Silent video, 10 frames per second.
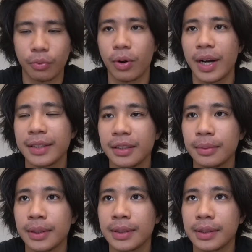What I did
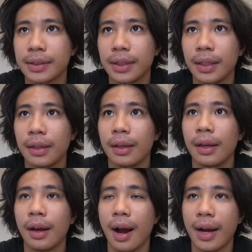was,
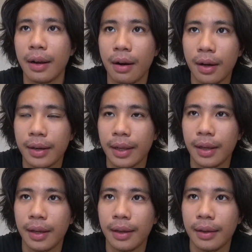
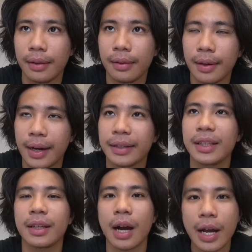I
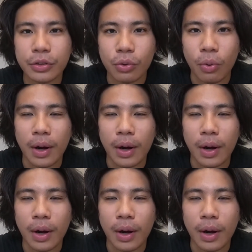think in high school,